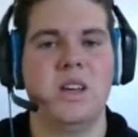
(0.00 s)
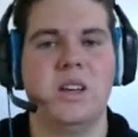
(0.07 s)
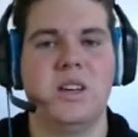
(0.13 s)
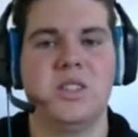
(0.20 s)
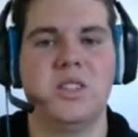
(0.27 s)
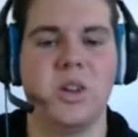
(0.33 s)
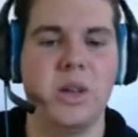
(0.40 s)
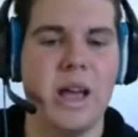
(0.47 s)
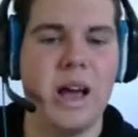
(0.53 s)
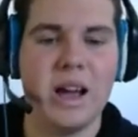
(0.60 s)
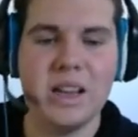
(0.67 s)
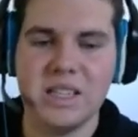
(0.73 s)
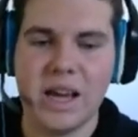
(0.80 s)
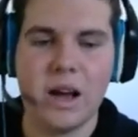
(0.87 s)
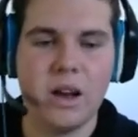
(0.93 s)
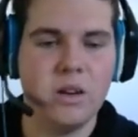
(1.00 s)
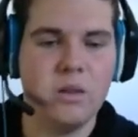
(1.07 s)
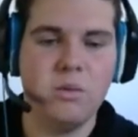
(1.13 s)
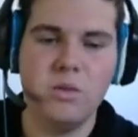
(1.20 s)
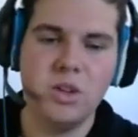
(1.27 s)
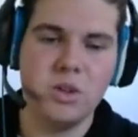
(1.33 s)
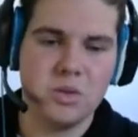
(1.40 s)
So yeah, I doubt
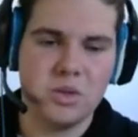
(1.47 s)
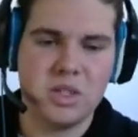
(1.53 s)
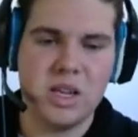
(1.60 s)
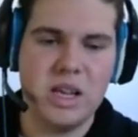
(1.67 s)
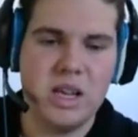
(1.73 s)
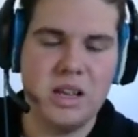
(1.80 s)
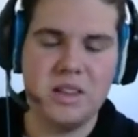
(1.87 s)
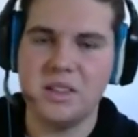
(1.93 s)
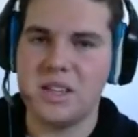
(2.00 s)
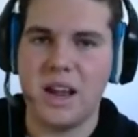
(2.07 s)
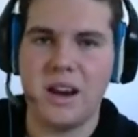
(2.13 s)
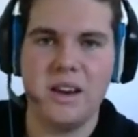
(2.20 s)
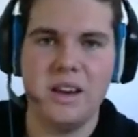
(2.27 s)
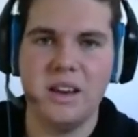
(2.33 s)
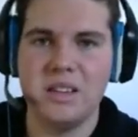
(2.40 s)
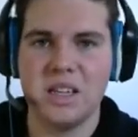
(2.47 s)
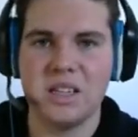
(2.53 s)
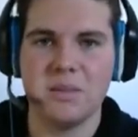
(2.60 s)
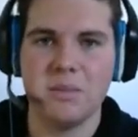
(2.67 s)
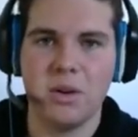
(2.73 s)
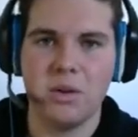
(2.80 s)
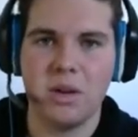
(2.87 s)
you'll see Insanity and
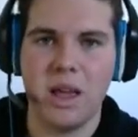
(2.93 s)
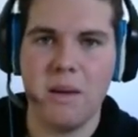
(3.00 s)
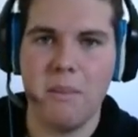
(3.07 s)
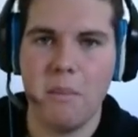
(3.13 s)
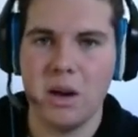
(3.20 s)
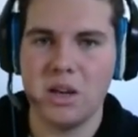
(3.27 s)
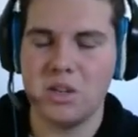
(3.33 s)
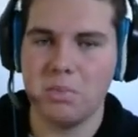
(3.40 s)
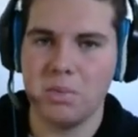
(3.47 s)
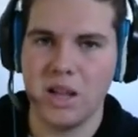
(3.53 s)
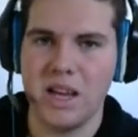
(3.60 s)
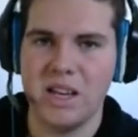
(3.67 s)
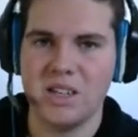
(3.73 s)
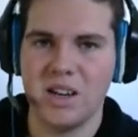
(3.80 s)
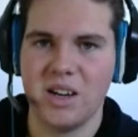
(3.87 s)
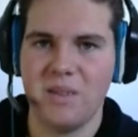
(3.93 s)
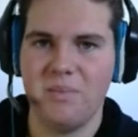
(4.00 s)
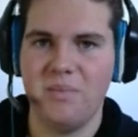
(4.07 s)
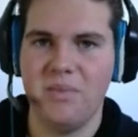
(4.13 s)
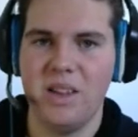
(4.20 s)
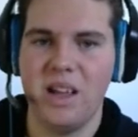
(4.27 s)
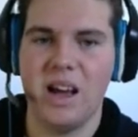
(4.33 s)
Decibel get much playtime
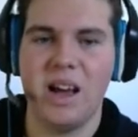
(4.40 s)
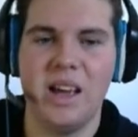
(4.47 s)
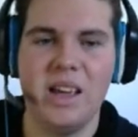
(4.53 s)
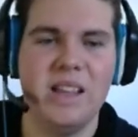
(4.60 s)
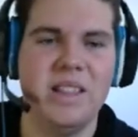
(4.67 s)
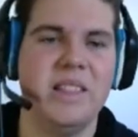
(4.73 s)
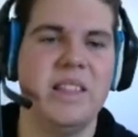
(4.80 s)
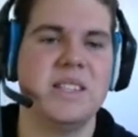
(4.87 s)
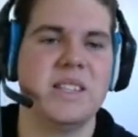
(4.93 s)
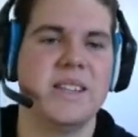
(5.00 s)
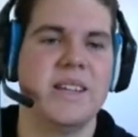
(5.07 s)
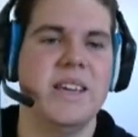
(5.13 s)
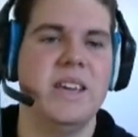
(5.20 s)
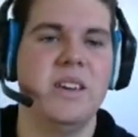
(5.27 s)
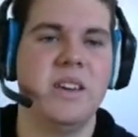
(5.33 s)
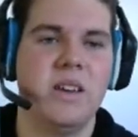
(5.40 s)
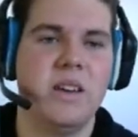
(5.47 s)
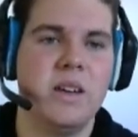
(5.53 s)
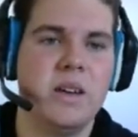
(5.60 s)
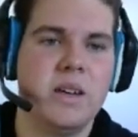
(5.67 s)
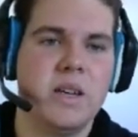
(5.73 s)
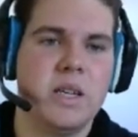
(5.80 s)
in this league.
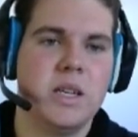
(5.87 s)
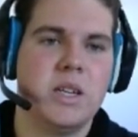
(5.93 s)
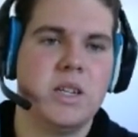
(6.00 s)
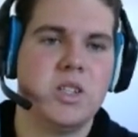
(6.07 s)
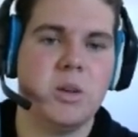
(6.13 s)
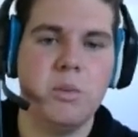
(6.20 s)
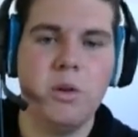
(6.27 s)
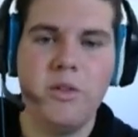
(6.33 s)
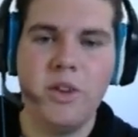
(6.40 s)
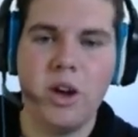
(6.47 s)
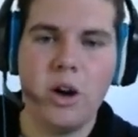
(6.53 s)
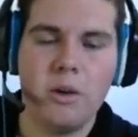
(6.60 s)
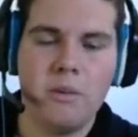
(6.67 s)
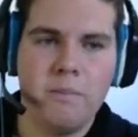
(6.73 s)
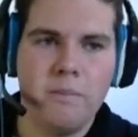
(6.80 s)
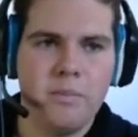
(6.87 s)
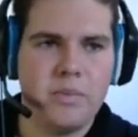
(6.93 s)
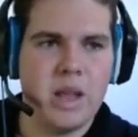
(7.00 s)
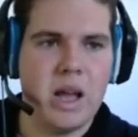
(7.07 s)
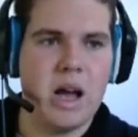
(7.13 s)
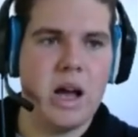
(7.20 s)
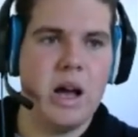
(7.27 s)
So moving on,
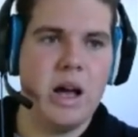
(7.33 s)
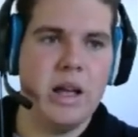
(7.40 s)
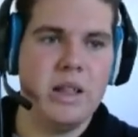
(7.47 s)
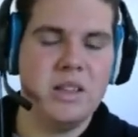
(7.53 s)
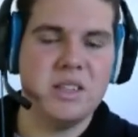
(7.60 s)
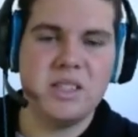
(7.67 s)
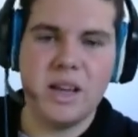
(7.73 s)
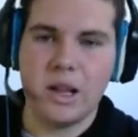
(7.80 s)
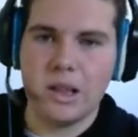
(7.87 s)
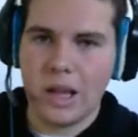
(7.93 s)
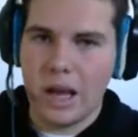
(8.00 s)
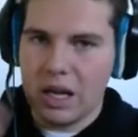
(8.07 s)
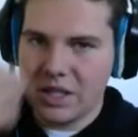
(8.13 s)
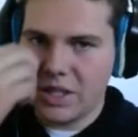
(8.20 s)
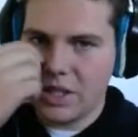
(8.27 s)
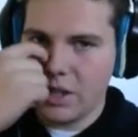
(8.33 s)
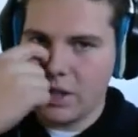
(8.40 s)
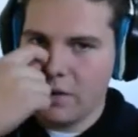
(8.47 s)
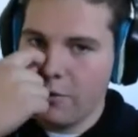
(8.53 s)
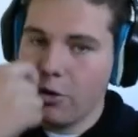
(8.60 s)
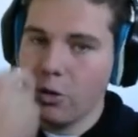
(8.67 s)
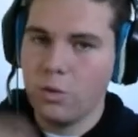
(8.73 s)
This is our last
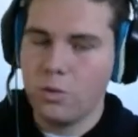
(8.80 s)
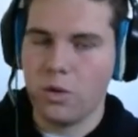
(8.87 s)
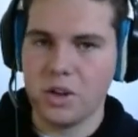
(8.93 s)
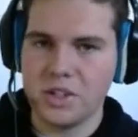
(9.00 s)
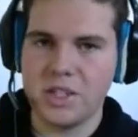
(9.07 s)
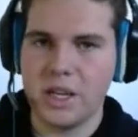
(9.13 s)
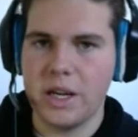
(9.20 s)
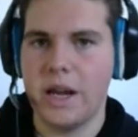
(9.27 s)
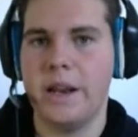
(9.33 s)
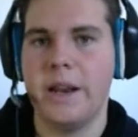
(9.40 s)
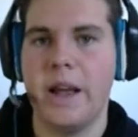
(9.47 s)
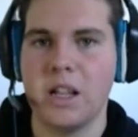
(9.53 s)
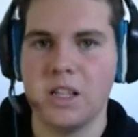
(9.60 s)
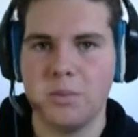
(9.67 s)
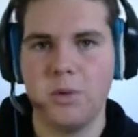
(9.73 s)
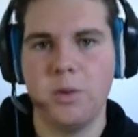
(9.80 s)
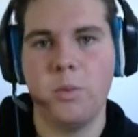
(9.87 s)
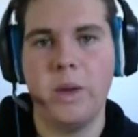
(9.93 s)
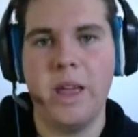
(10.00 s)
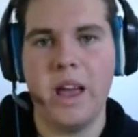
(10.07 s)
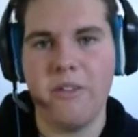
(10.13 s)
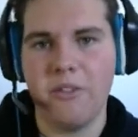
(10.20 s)
full roster announcement.
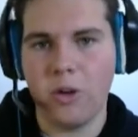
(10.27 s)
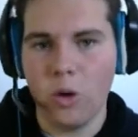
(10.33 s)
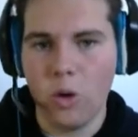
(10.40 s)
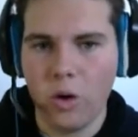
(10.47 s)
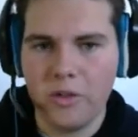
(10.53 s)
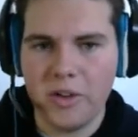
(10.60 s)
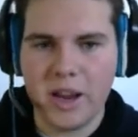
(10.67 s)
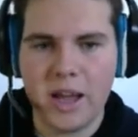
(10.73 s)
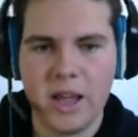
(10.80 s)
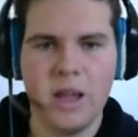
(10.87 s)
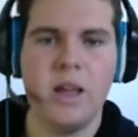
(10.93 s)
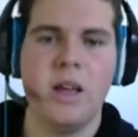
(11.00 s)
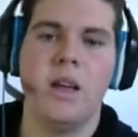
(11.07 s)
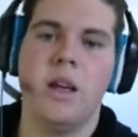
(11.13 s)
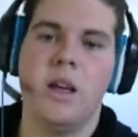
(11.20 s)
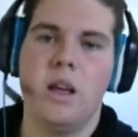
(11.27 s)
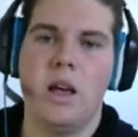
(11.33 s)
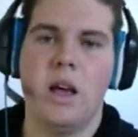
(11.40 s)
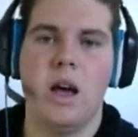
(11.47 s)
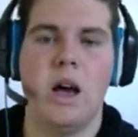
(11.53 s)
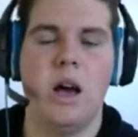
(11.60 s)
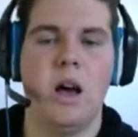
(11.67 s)
We have Corvidae,
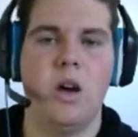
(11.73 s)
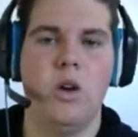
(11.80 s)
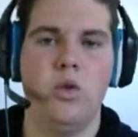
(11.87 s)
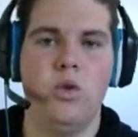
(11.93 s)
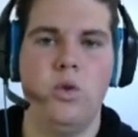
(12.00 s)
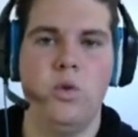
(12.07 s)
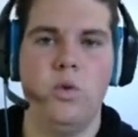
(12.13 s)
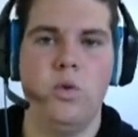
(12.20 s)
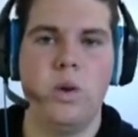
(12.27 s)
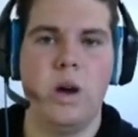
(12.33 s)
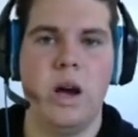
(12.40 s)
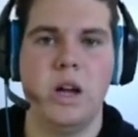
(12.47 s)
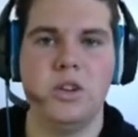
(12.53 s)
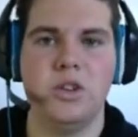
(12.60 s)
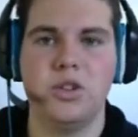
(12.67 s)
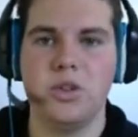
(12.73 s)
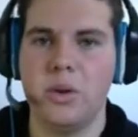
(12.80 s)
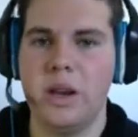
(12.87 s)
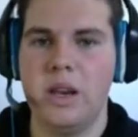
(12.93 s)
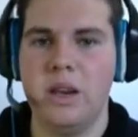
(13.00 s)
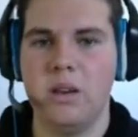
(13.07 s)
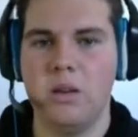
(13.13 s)
who are
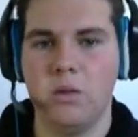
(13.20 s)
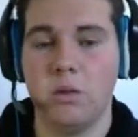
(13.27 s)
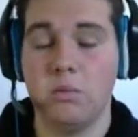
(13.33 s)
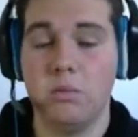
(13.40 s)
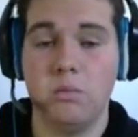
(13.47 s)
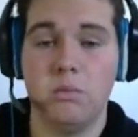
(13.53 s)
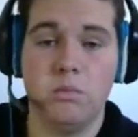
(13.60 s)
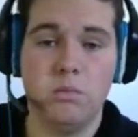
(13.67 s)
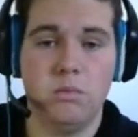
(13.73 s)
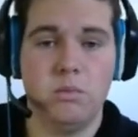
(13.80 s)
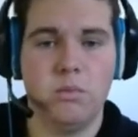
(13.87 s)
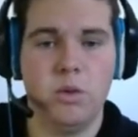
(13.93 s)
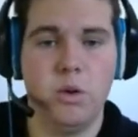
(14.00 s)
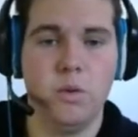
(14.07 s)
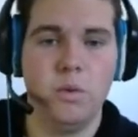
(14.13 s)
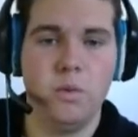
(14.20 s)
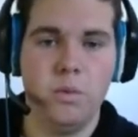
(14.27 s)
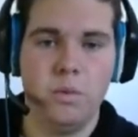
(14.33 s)
joined or who